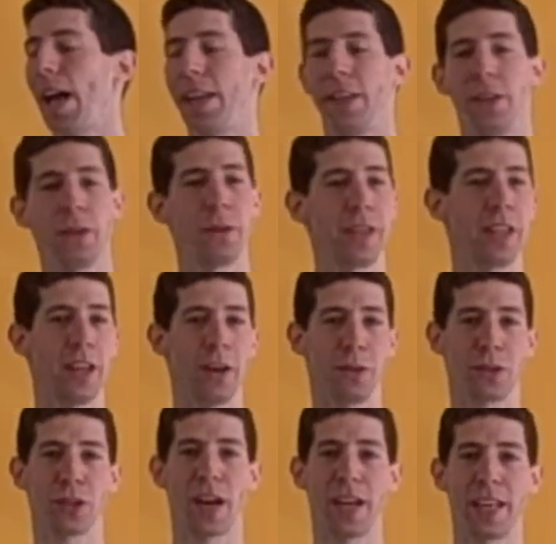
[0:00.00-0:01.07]
And you
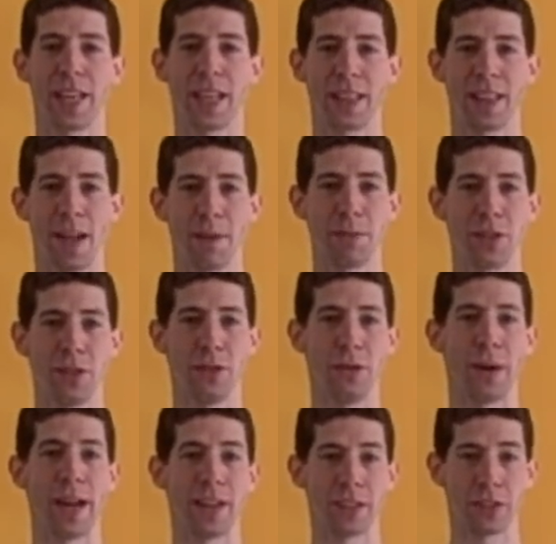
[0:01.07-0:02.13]
try to get them
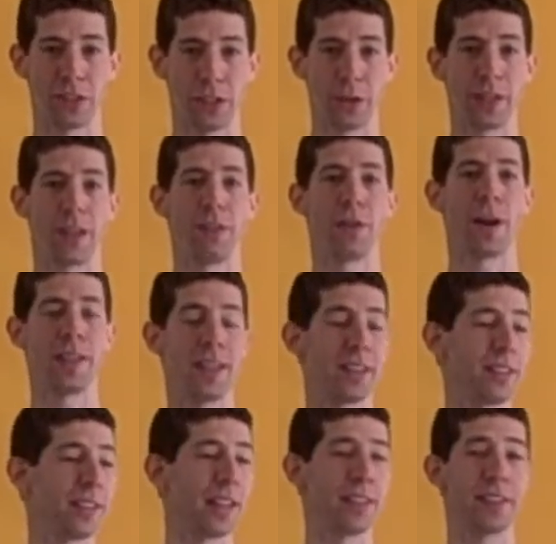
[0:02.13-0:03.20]
to answer you and give you
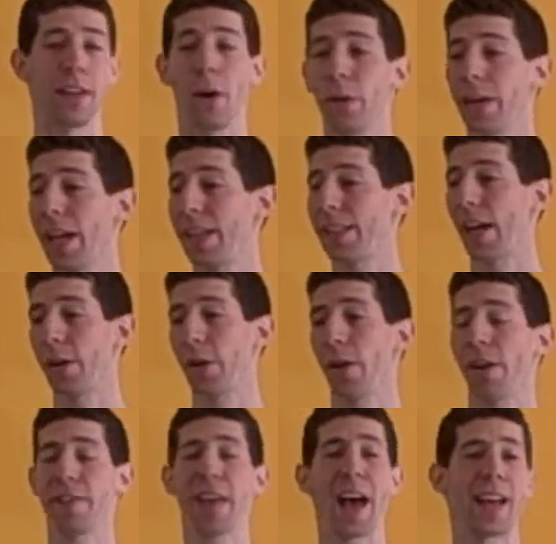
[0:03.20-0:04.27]
ideas, and then say, okay, now you
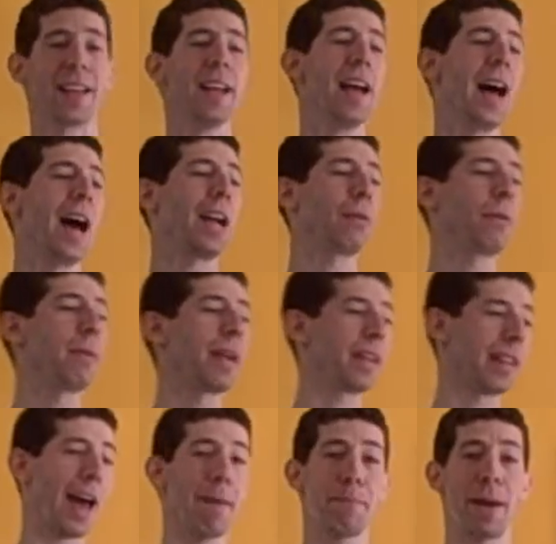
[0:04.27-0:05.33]
have that. How do we
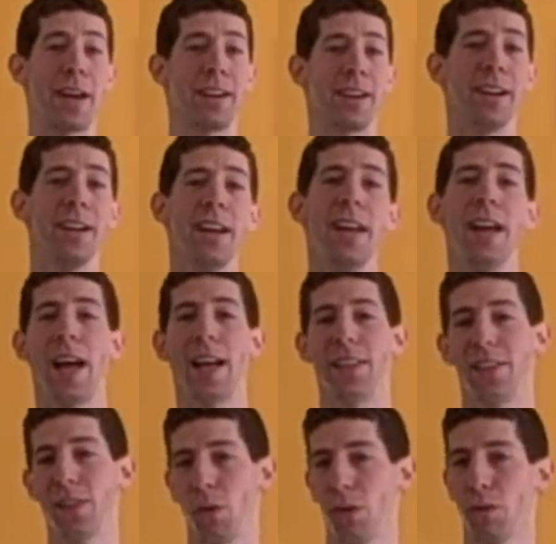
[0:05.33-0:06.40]
make that better?
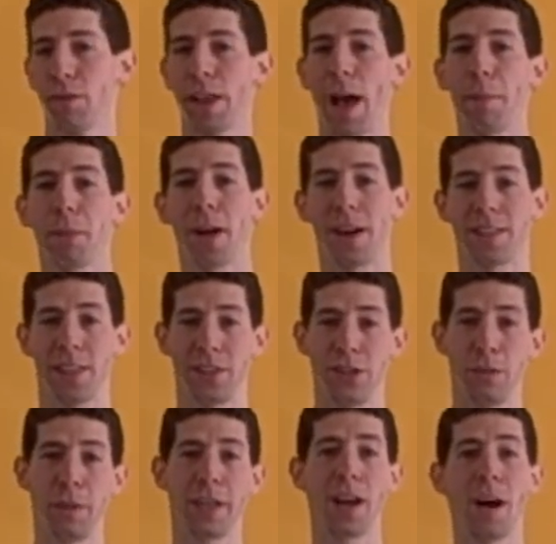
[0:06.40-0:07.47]
And so through that
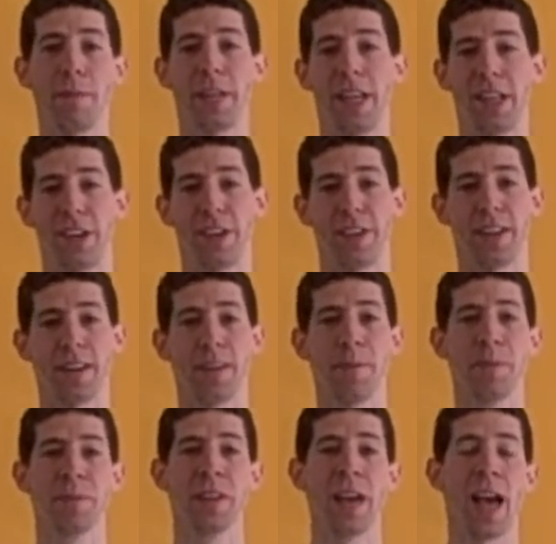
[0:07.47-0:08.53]
process, you become an engineer.
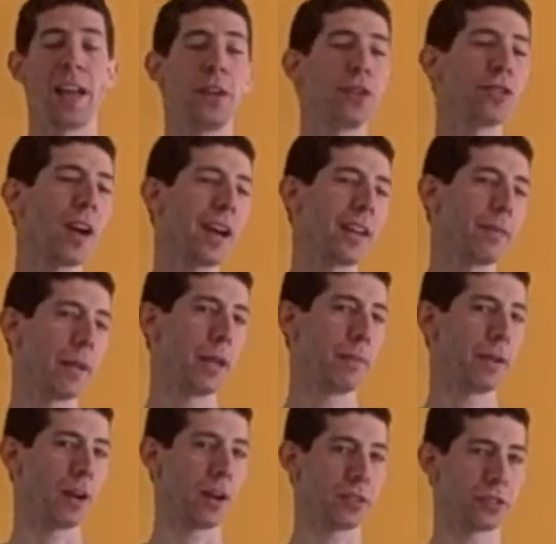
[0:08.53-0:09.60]
And you try to
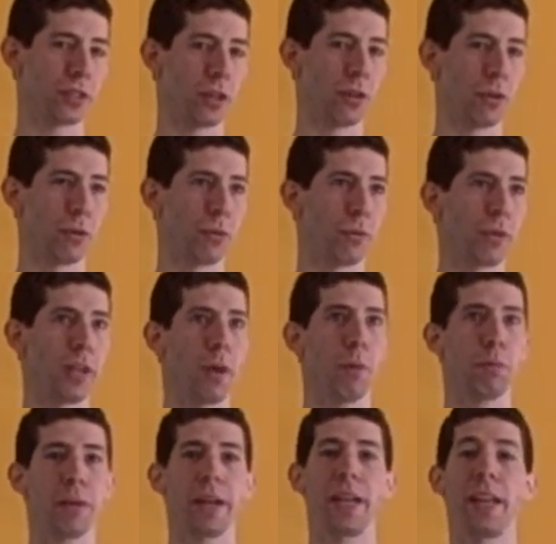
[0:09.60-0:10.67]
maybe also,
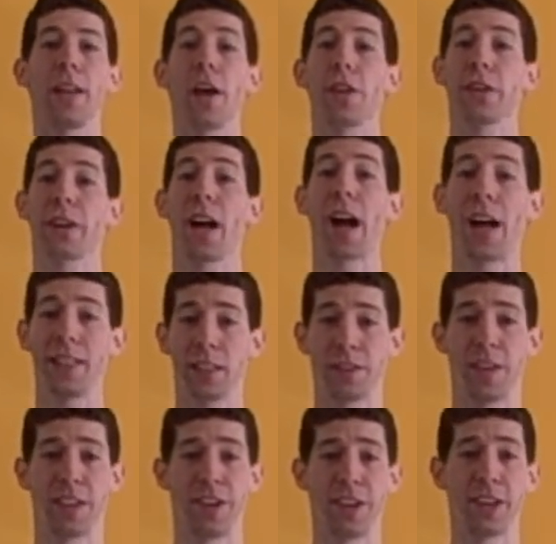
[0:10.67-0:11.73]
bring in other kinds
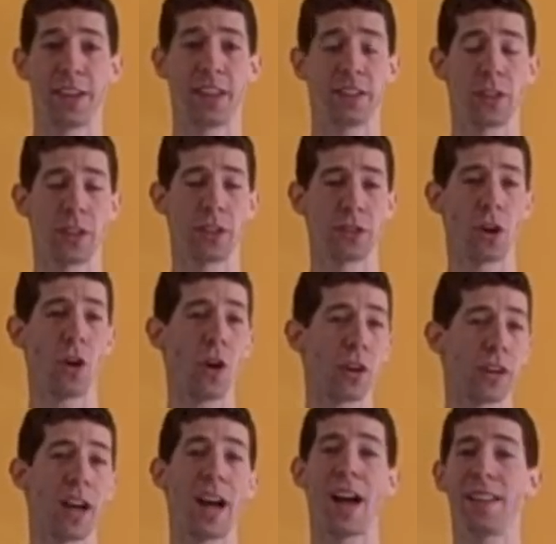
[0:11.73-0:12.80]
of engineering. So there's
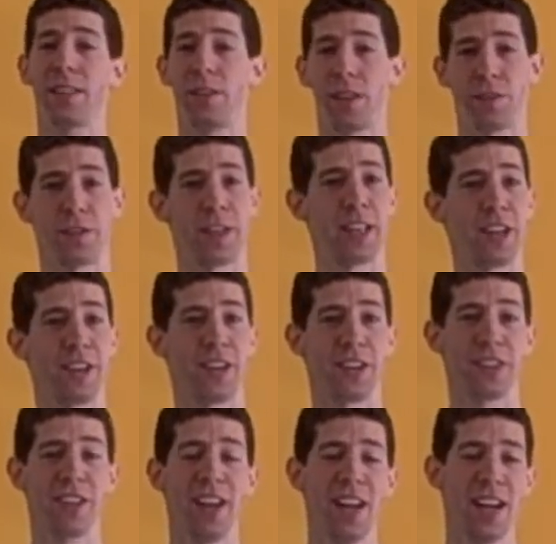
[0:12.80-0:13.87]
all kinds of different
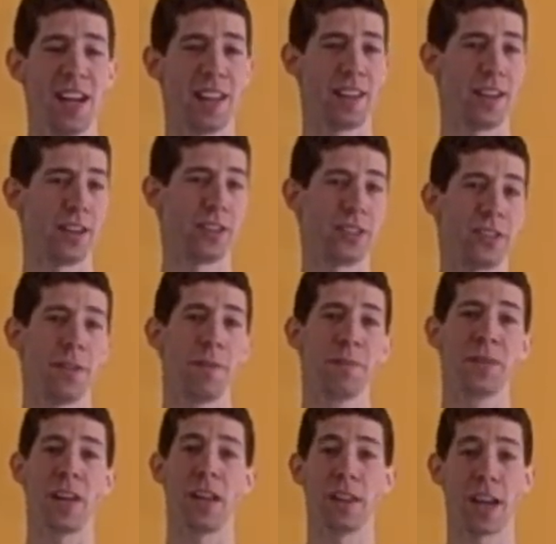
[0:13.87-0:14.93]
engineers. There's
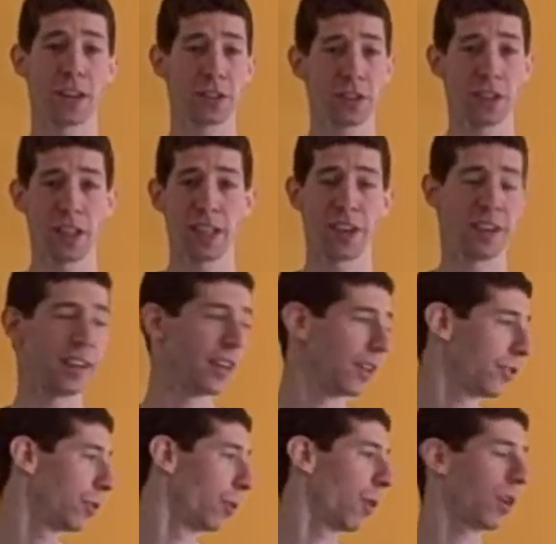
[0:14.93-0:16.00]
electrical
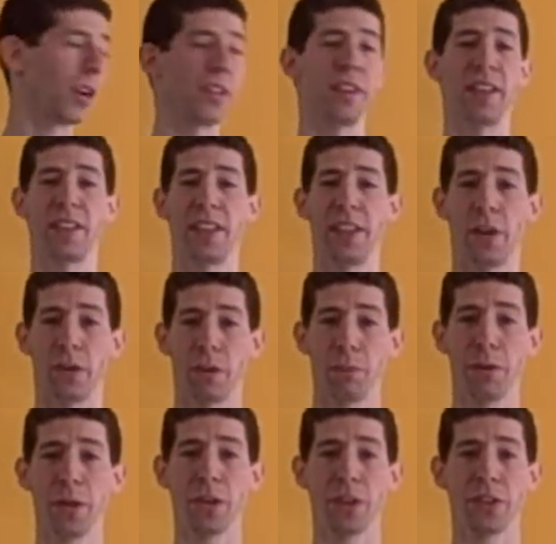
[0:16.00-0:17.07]
engineers who work on the,
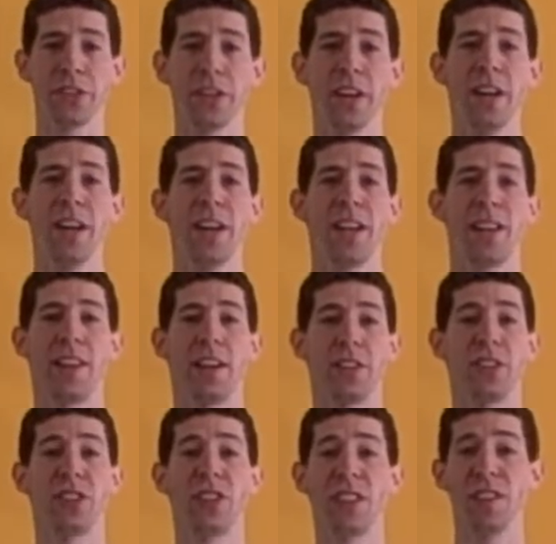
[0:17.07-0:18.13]
computers.
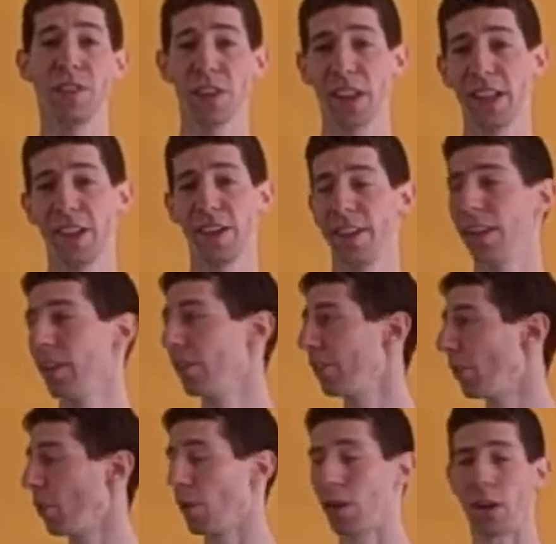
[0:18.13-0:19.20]
There's civil
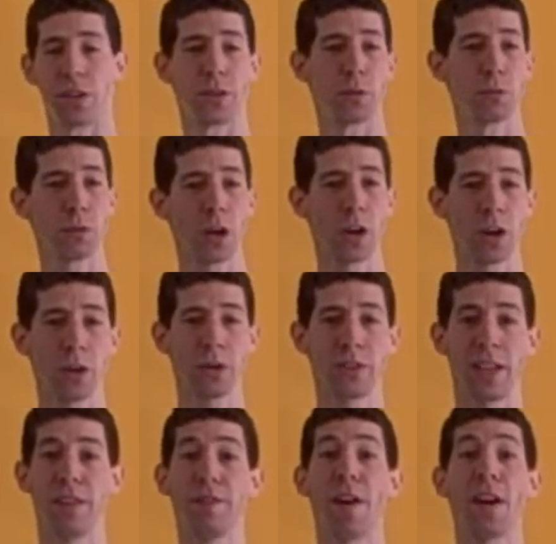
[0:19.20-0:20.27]
engineers that work on the
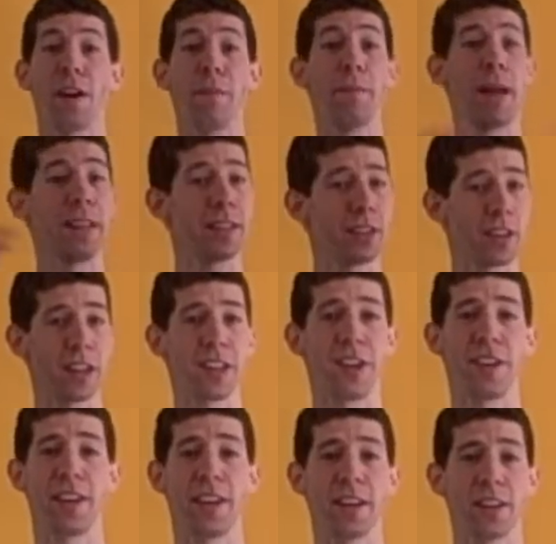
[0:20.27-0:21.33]
roads. Environmental
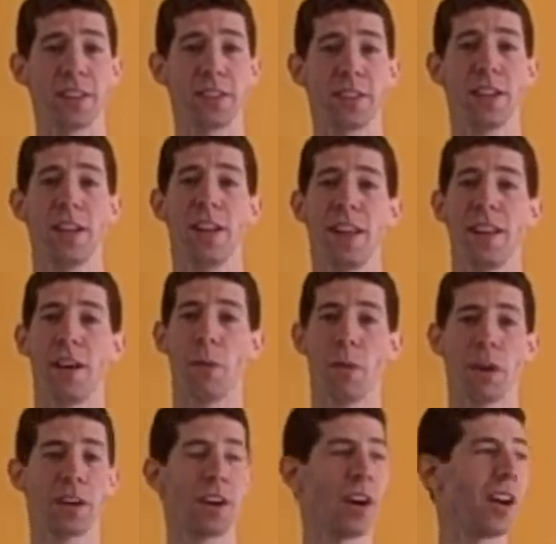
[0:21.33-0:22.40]
engineers that
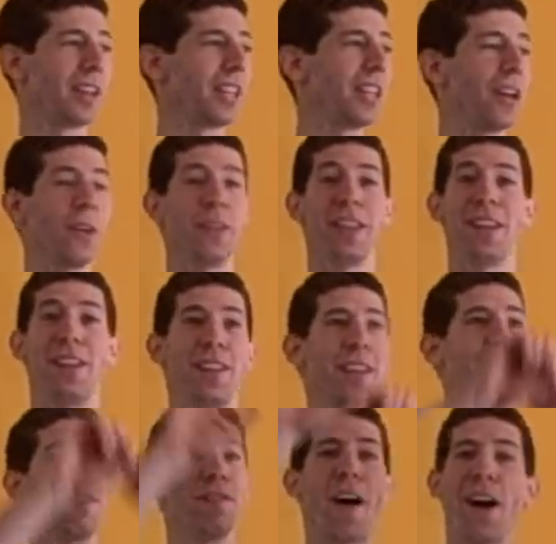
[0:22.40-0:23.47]
work on,
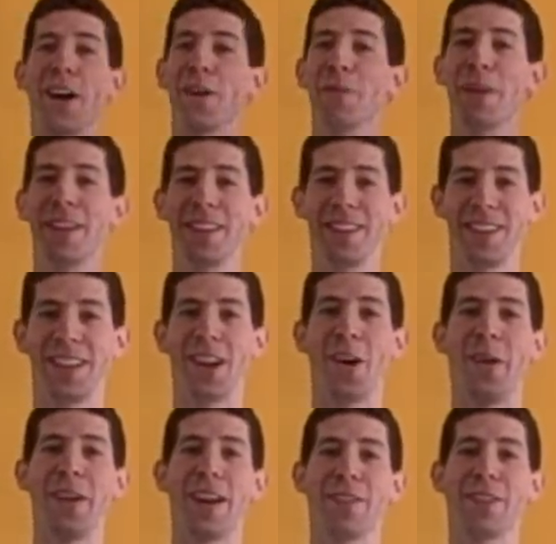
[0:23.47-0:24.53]
the environment,
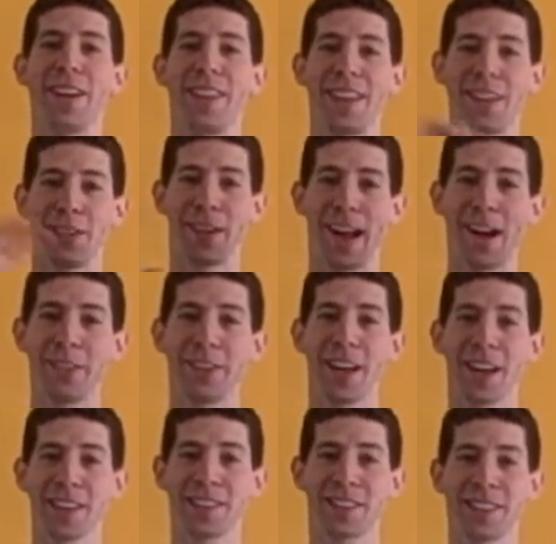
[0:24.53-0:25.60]
and everything around
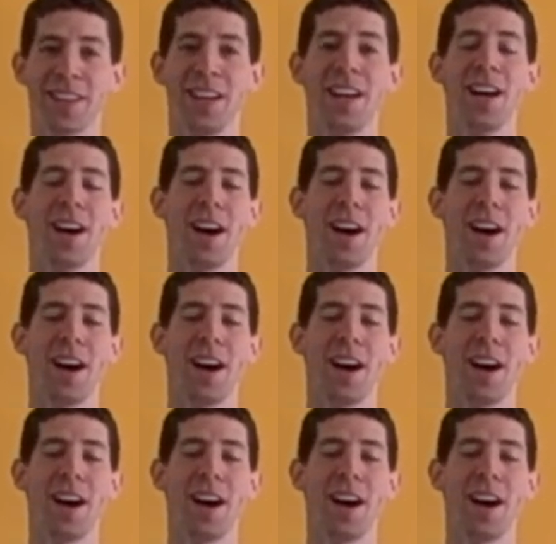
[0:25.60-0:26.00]
us.